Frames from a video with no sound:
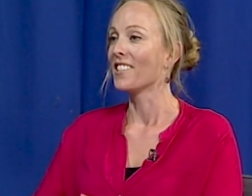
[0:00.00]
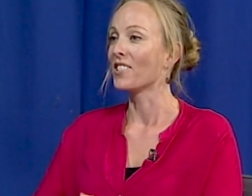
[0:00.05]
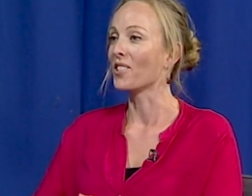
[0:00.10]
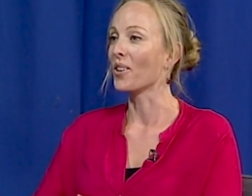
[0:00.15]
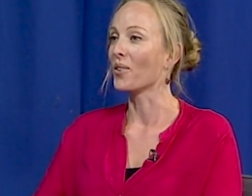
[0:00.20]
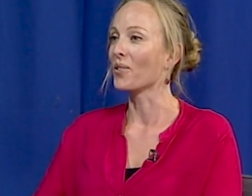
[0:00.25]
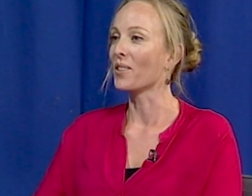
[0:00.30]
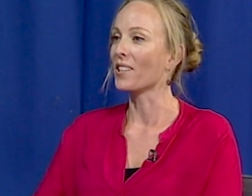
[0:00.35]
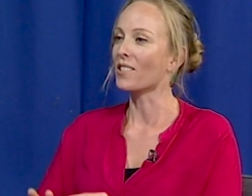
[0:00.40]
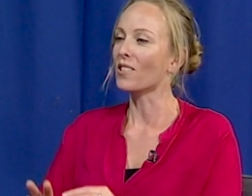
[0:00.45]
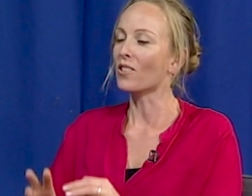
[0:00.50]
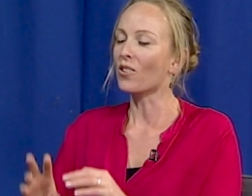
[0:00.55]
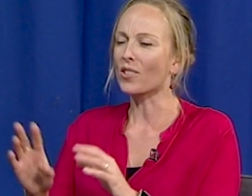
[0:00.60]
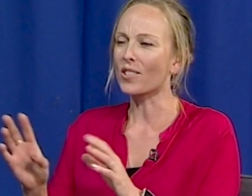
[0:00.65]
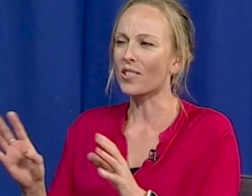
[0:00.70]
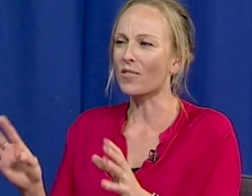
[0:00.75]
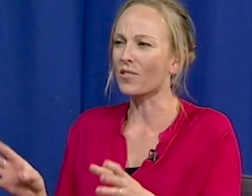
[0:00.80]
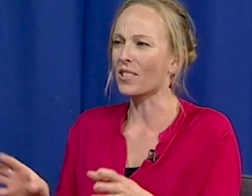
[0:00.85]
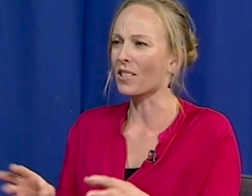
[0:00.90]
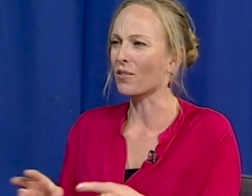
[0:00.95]
So there's
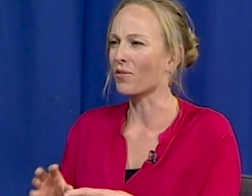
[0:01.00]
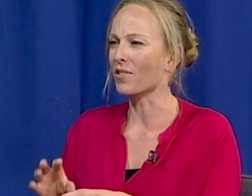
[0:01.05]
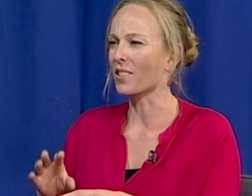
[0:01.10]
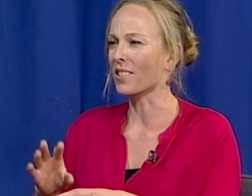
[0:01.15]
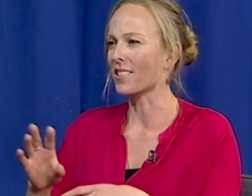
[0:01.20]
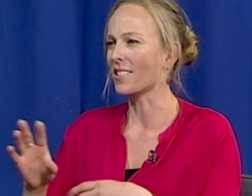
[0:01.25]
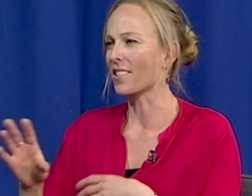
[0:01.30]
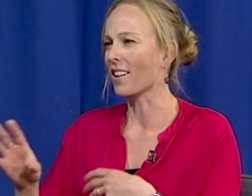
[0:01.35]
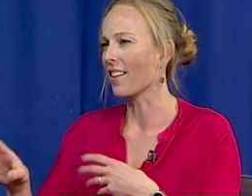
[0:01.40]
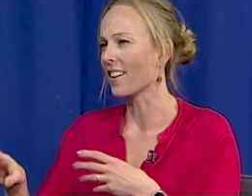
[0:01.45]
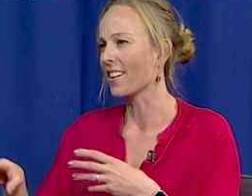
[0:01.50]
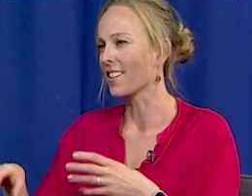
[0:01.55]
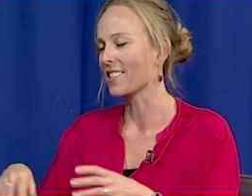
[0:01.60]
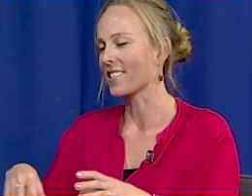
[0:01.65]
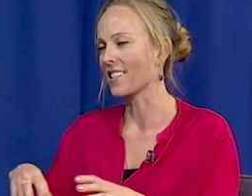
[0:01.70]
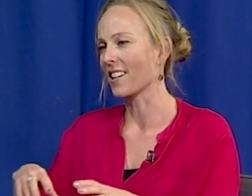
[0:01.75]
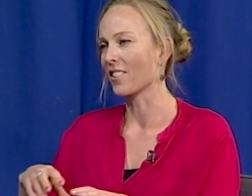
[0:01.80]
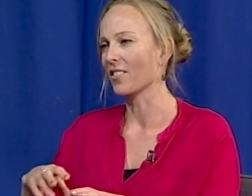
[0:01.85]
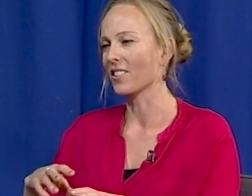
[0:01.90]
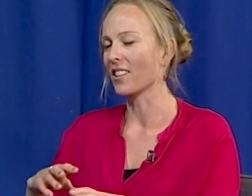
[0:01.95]
lots of different
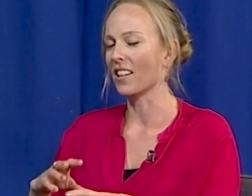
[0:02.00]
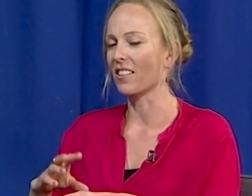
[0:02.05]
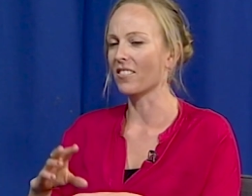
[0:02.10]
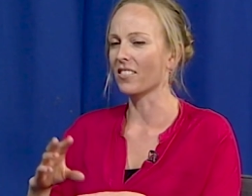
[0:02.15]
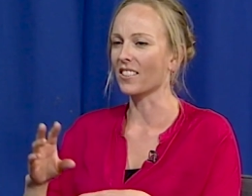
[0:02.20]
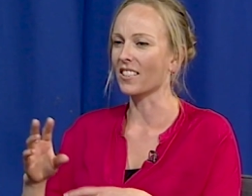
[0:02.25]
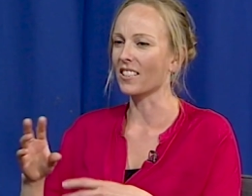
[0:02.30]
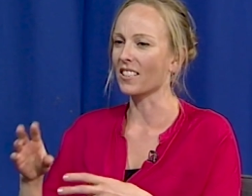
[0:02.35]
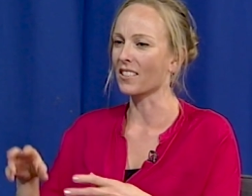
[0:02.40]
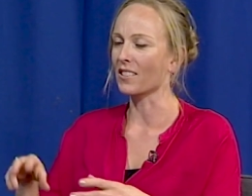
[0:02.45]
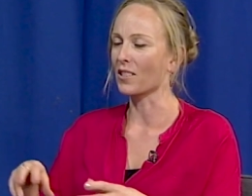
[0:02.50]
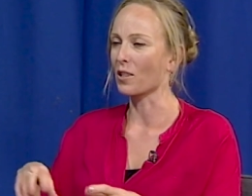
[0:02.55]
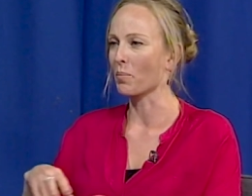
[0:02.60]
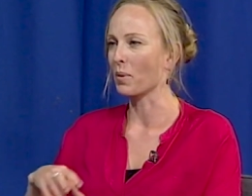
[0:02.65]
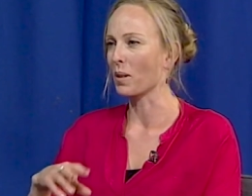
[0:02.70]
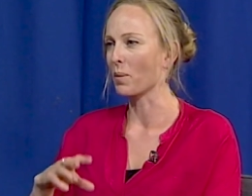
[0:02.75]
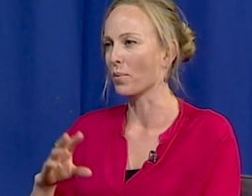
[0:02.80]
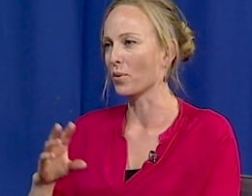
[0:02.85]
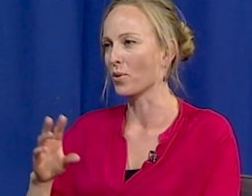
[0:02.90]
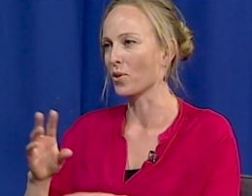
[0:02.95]
diets out there and things that
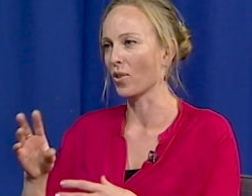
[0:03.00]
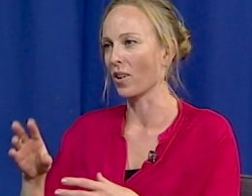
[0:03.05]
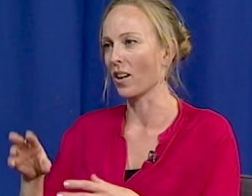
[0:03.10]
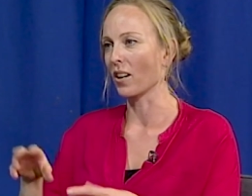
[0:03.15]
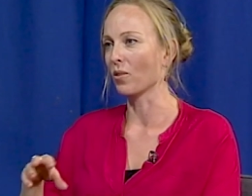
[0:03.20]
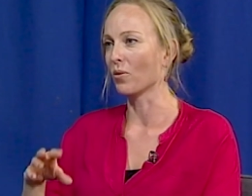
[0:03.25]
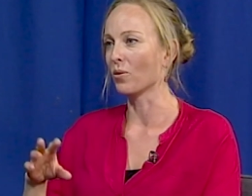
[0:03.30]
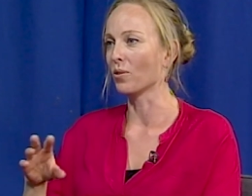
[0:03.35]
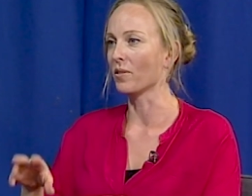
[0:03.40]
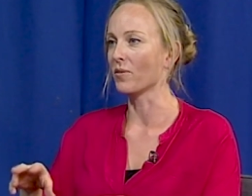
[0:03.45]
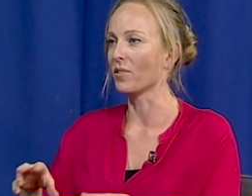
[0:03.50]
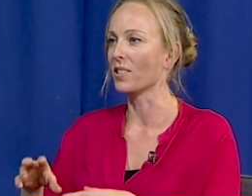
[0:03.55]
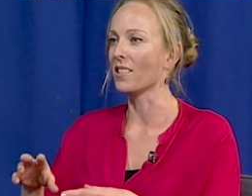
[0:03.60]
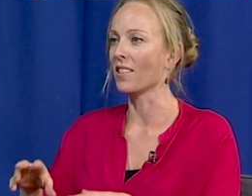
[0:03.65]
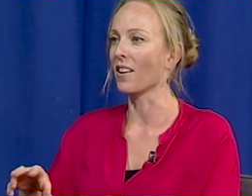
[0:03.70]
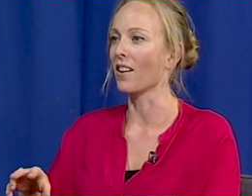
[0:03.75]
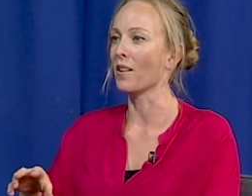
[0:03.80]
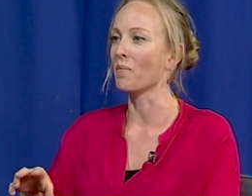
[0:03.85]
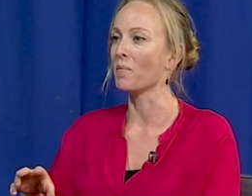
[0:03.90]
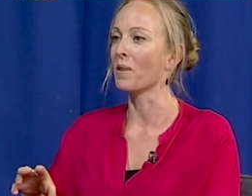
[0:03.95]
people try all of the
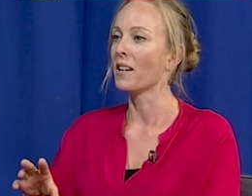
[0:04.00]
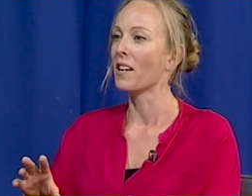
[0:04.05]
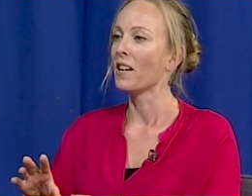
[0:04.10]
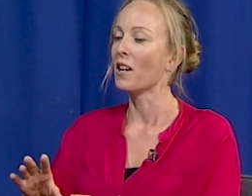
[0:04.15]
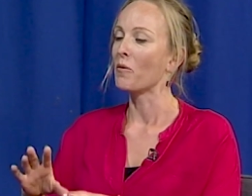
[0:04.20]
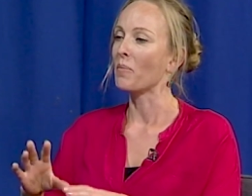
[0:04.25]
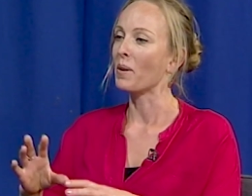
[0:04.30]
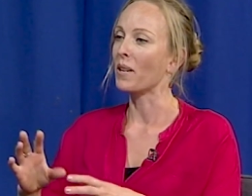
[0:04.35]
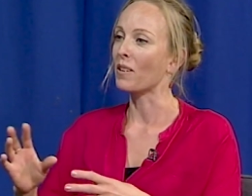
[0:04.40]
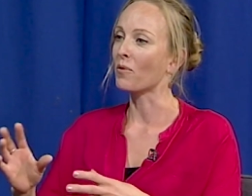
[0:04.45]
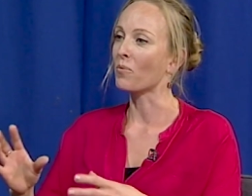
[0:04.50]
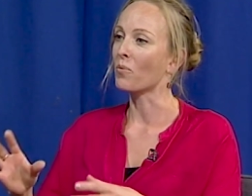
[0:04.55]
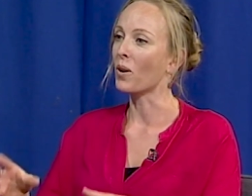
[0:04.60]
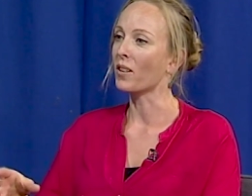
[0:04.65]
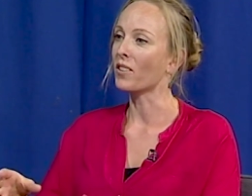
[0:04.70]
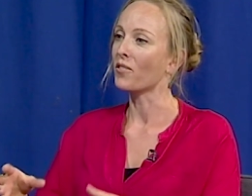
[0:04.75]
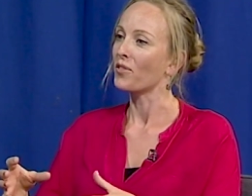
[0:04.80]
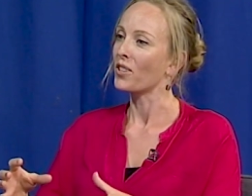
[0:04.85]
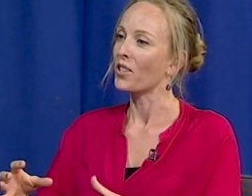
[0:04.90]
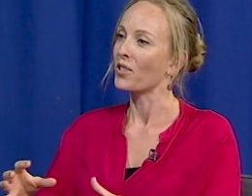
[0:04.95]
time. But if
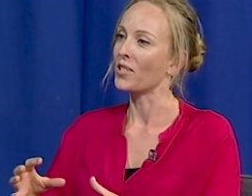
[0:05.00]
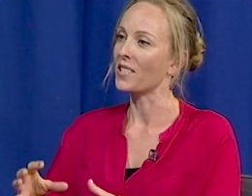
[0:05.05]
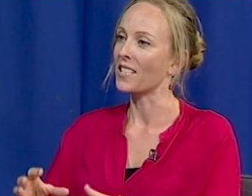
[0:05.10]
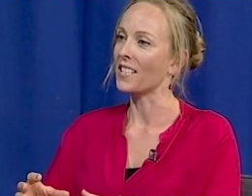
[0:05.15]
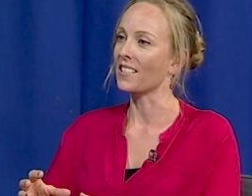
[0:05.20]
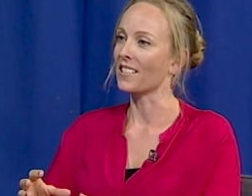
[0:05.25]
one of those